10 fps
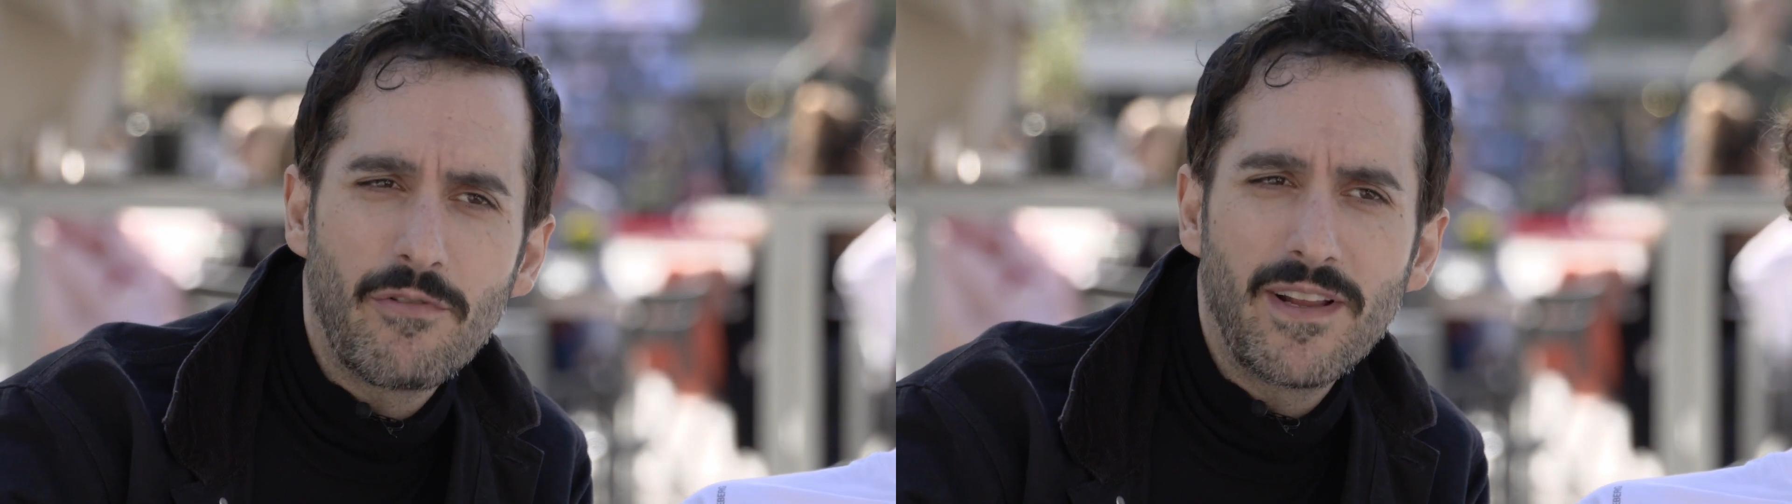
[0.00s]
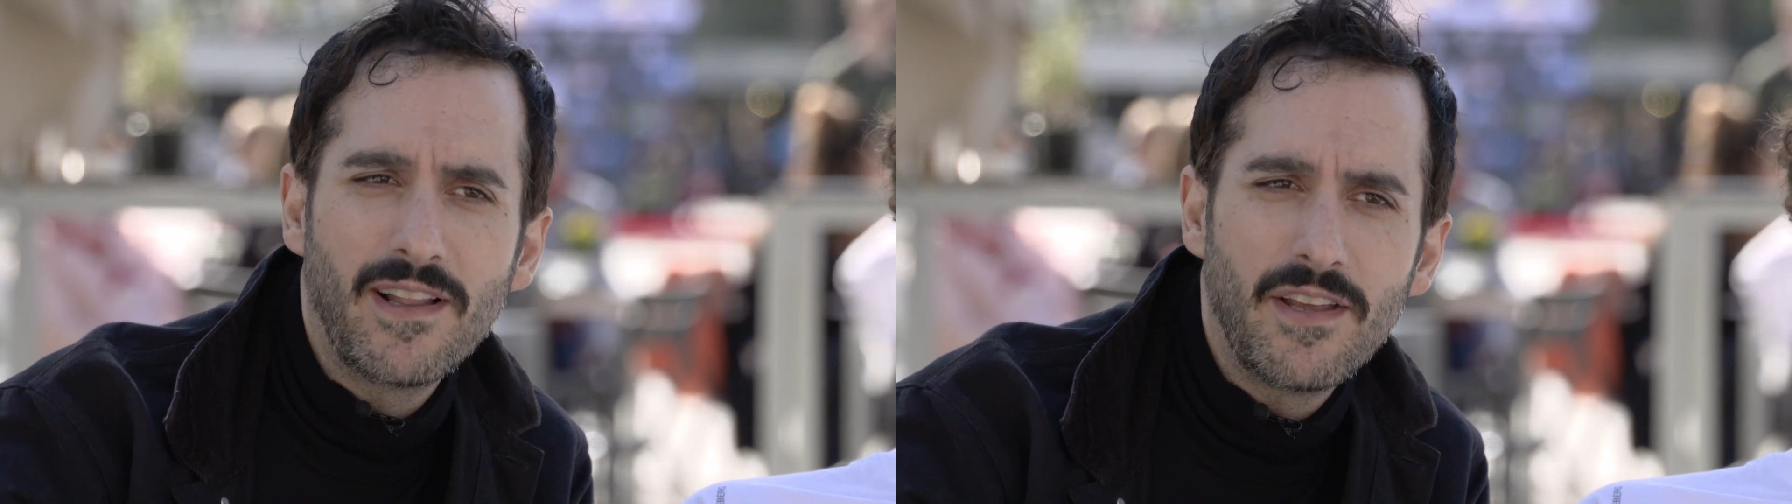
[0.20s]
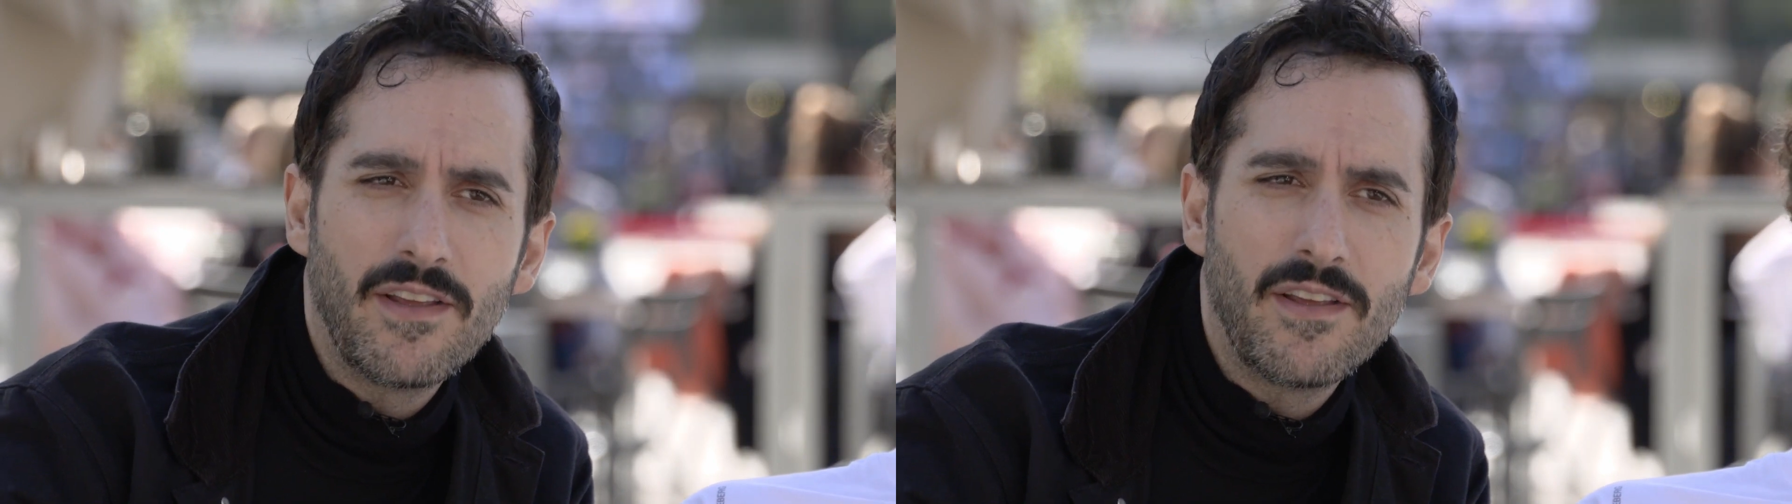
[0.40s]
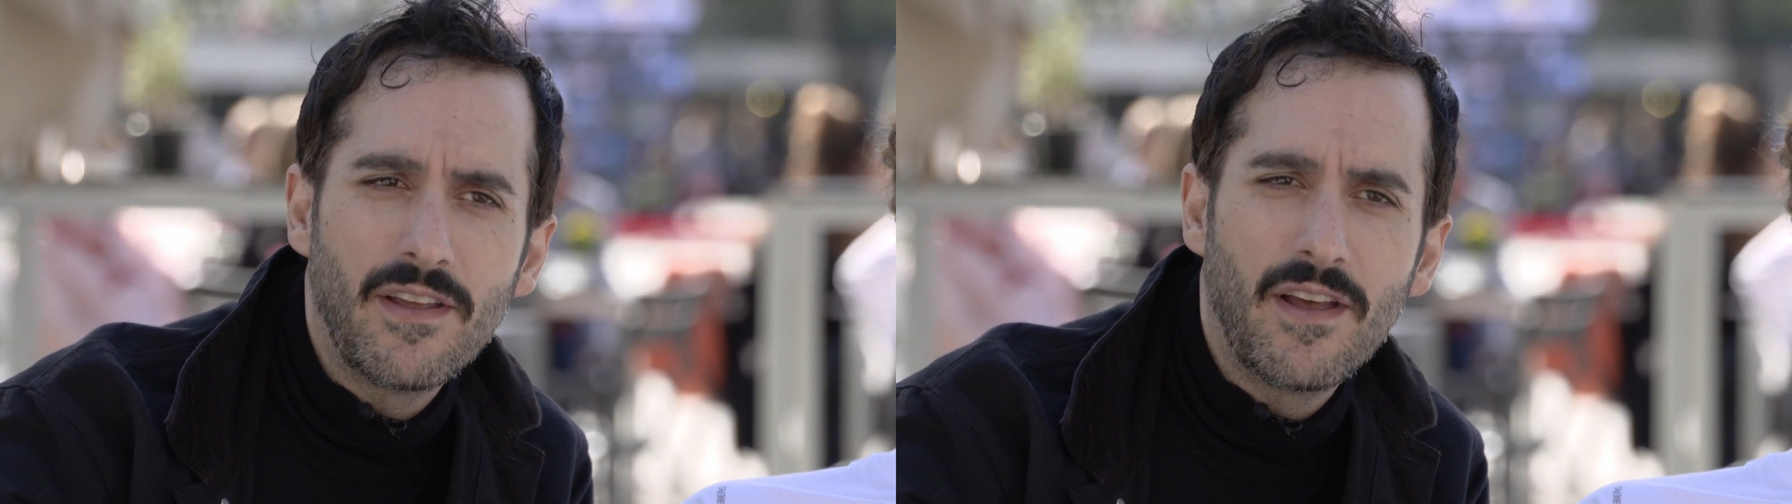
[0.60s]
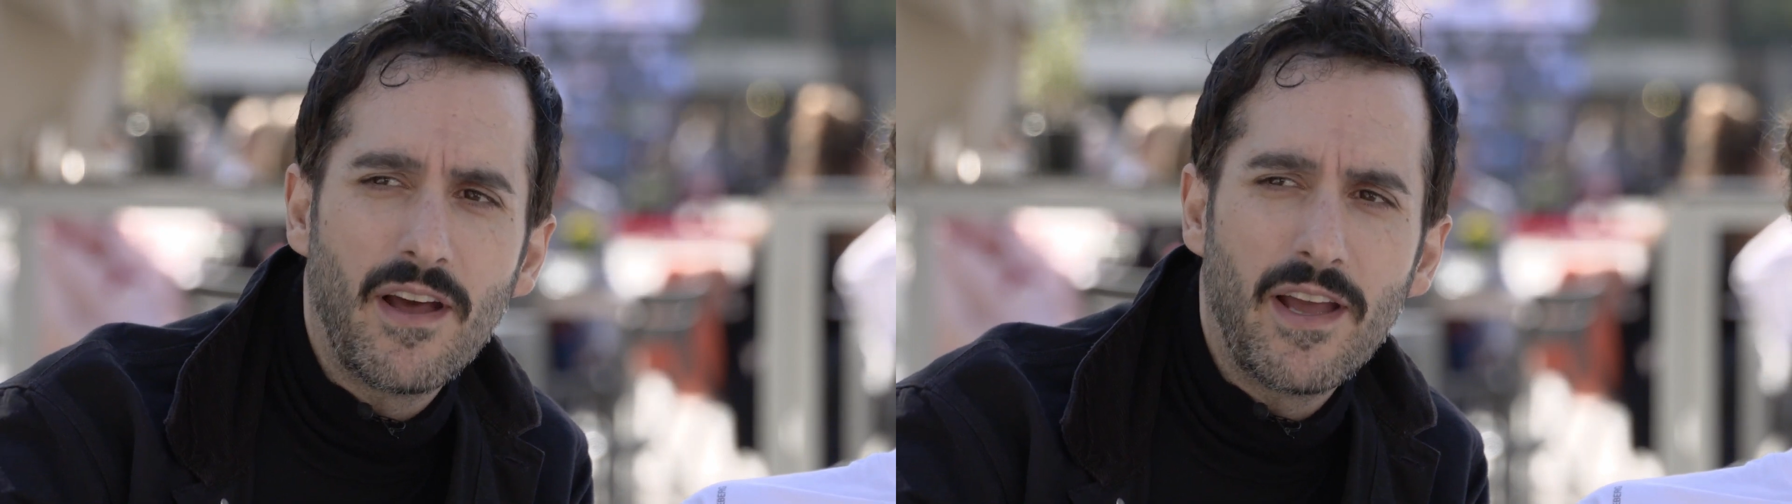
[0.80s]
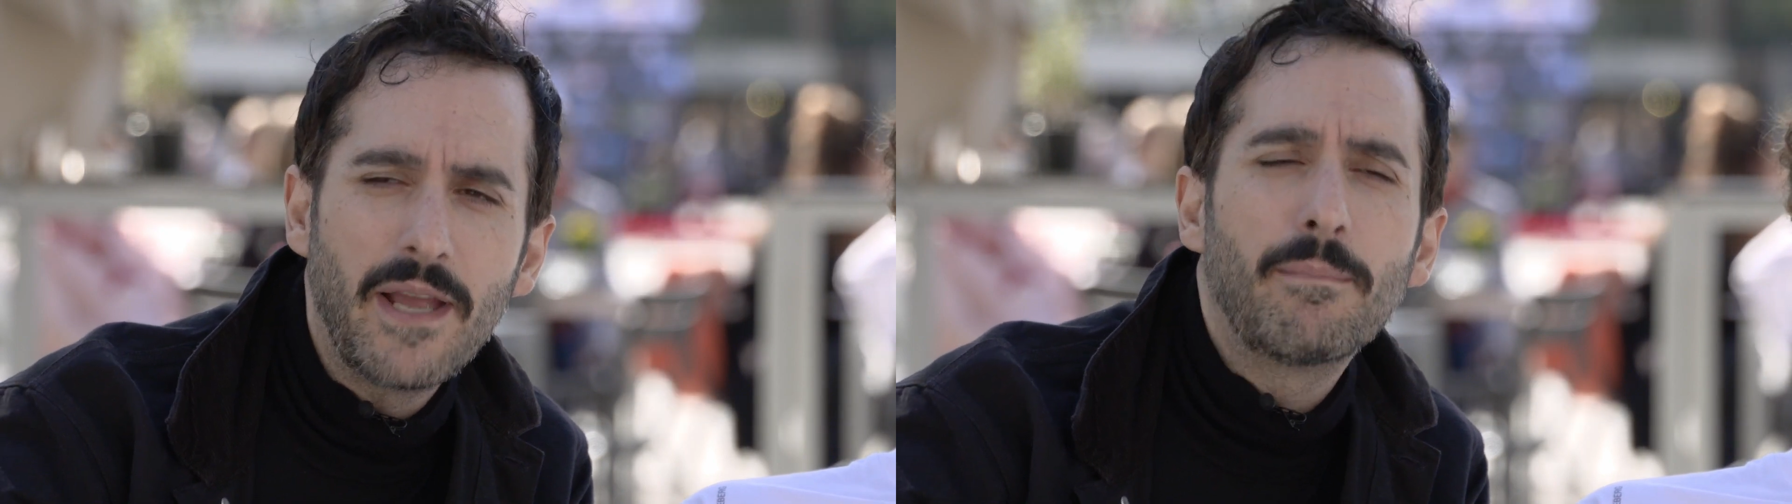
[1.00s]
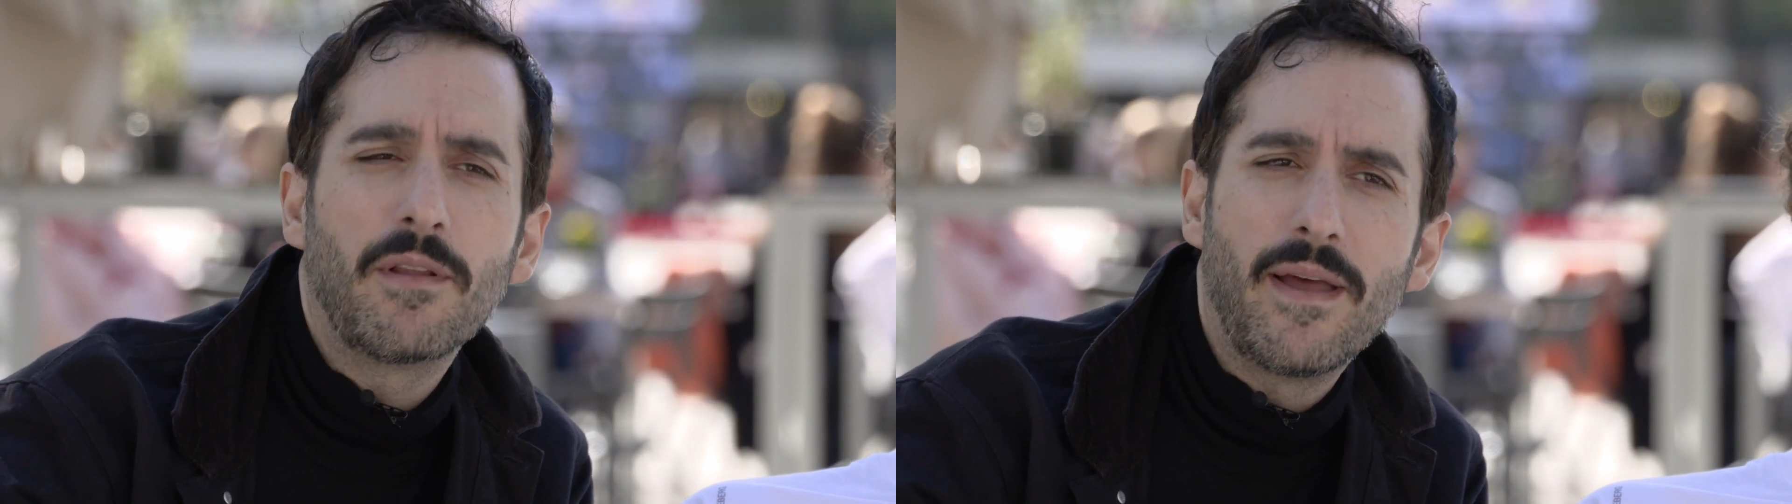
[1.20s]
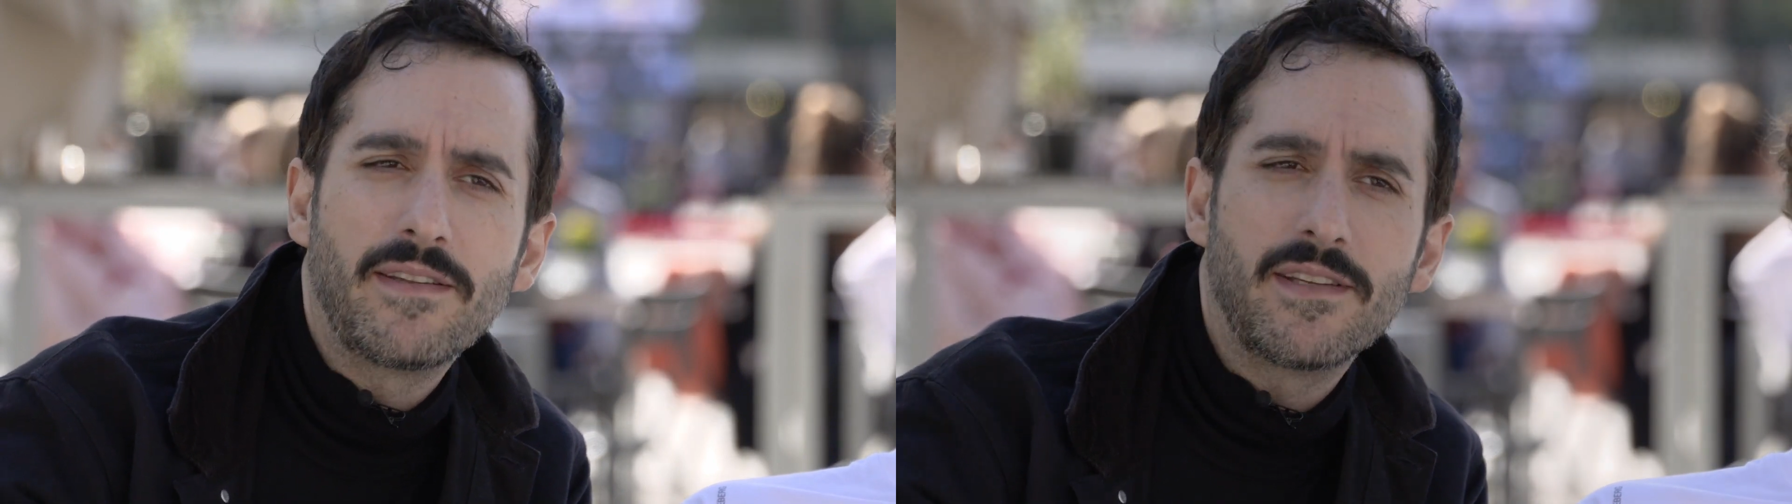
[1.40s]
really uh,
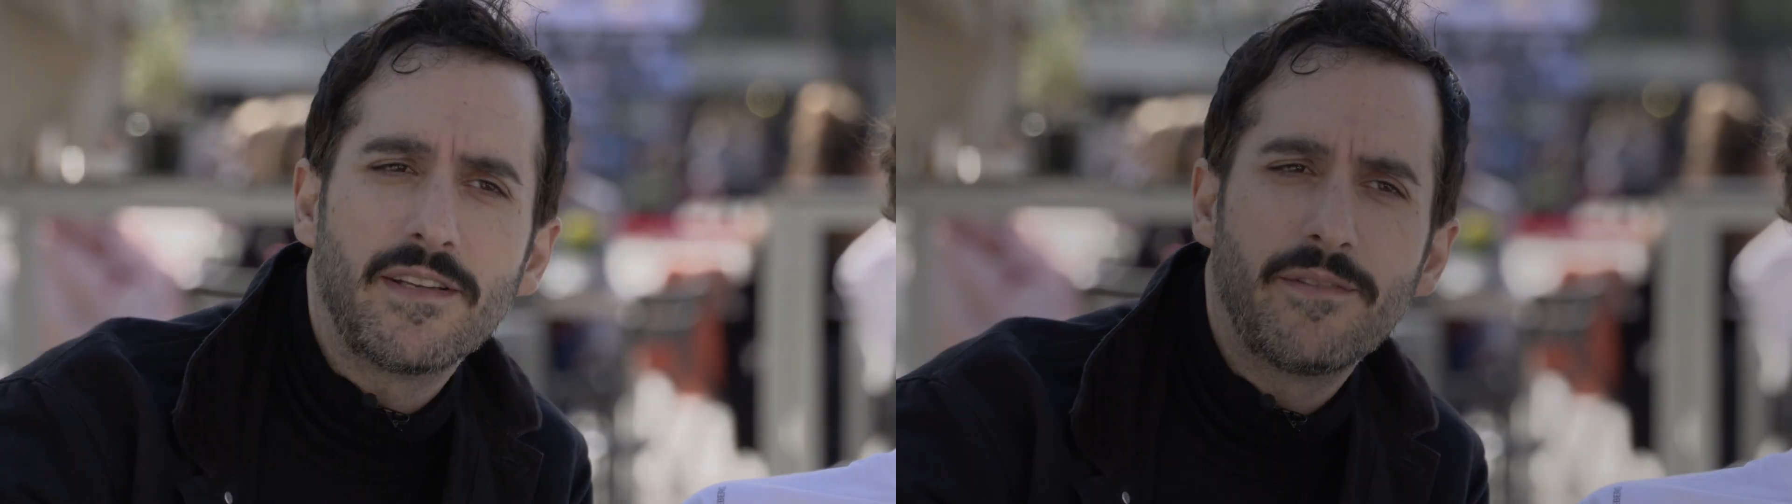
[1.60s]
implemented.